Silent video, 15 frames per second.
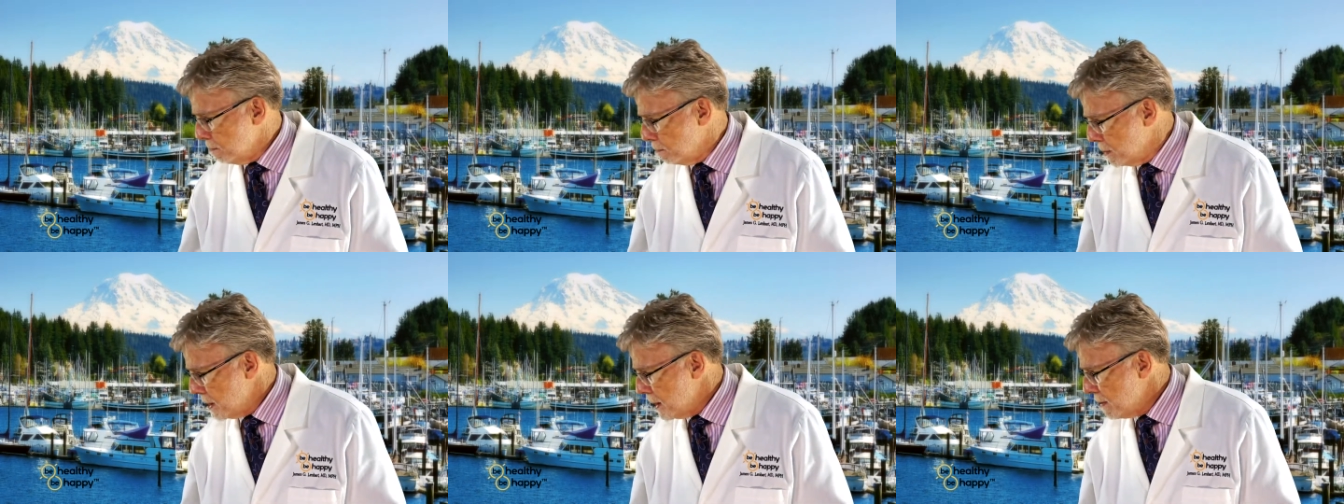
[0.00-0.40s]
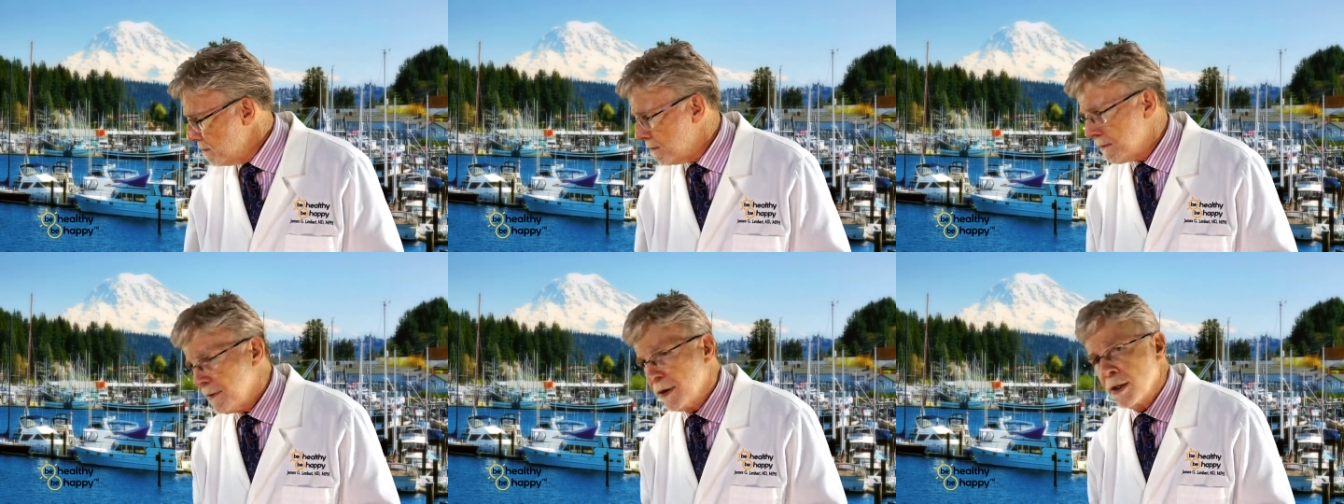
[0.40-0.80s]

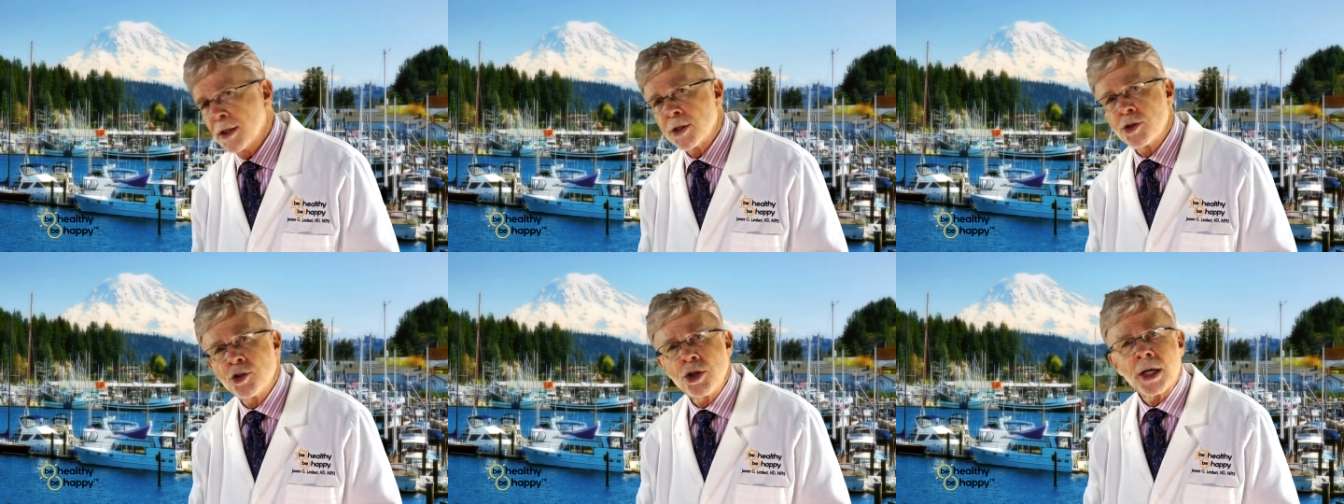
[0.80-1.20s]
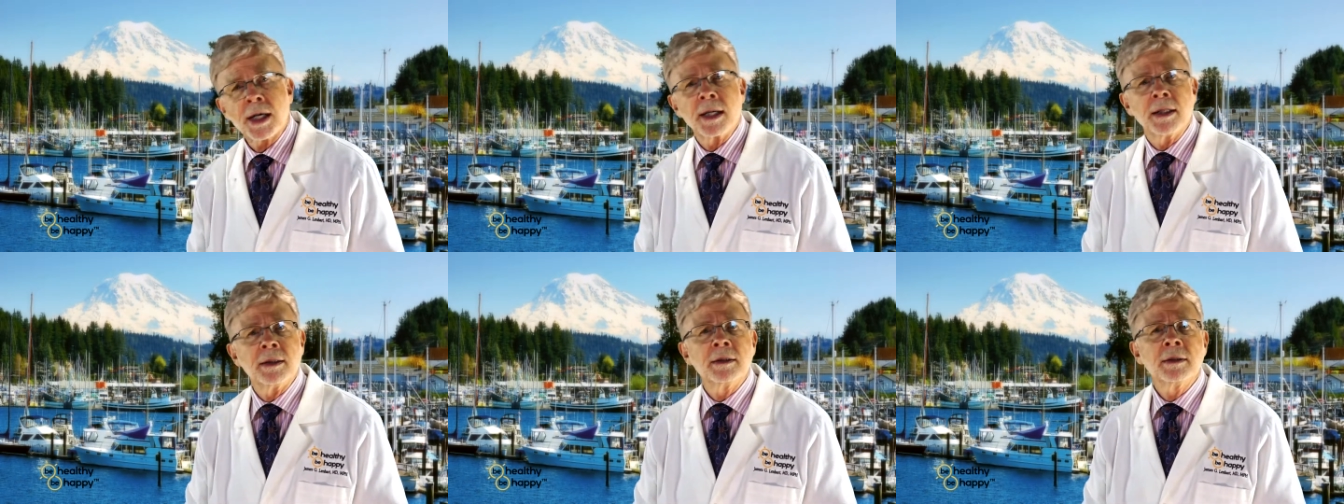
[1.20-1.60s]
beef,
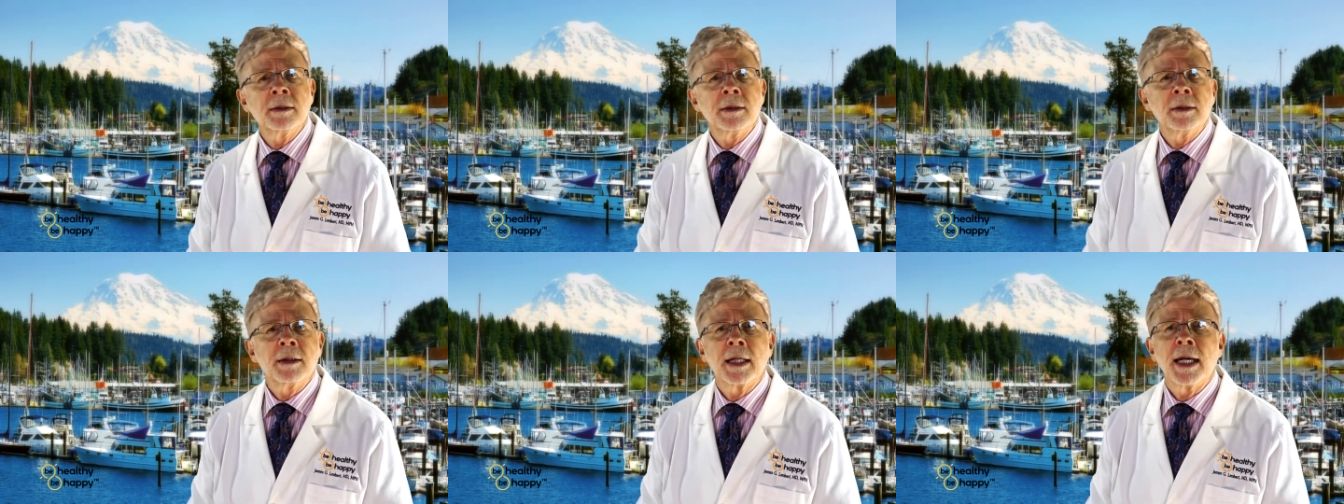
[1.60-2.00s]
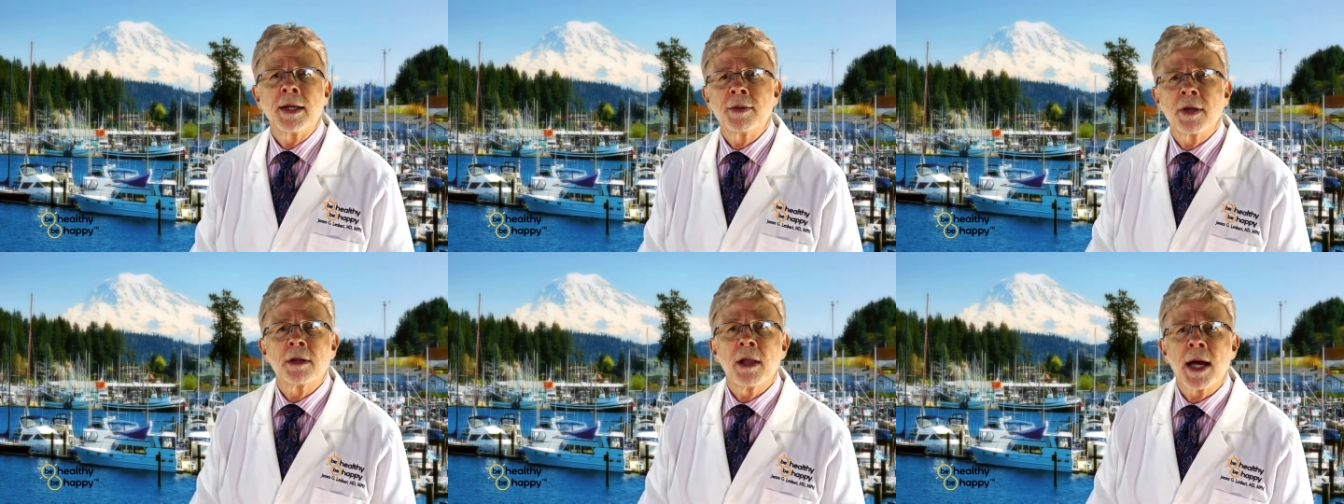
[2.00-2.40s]
chicken,
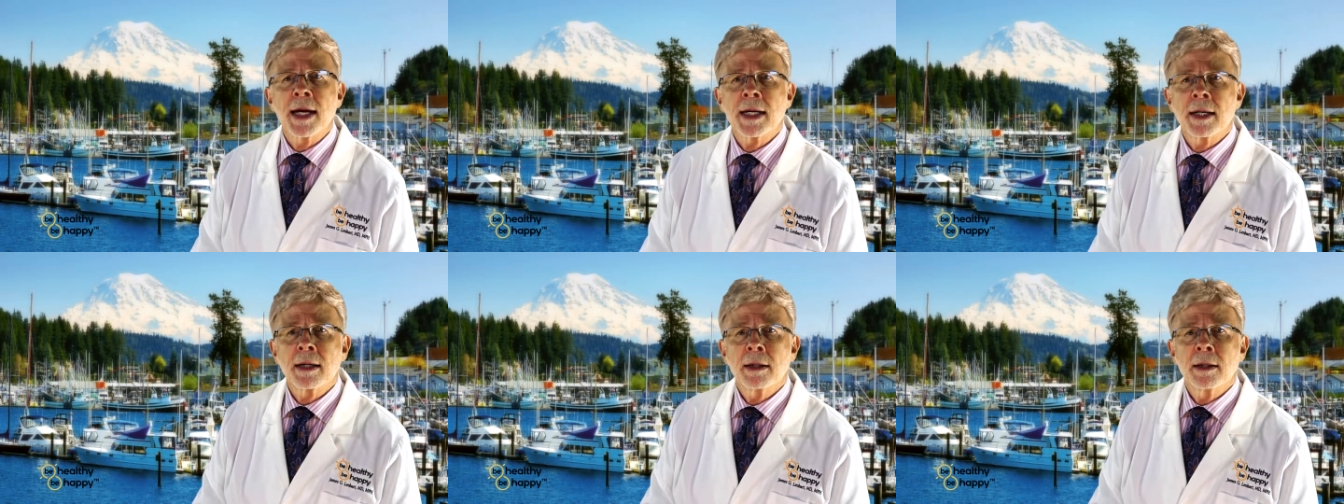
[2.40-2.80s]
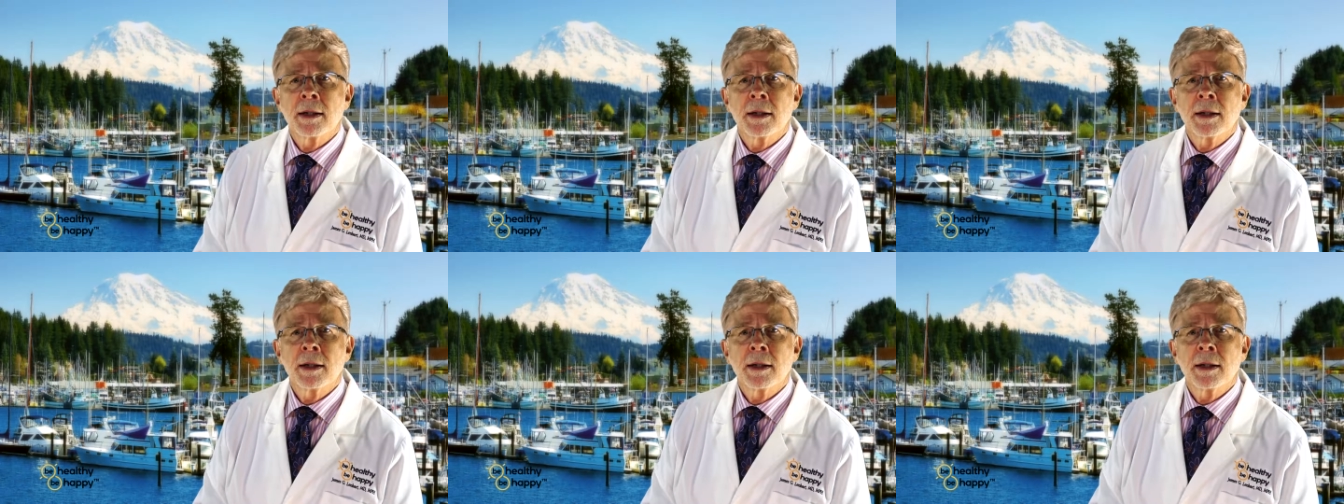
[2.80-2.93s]
and the like.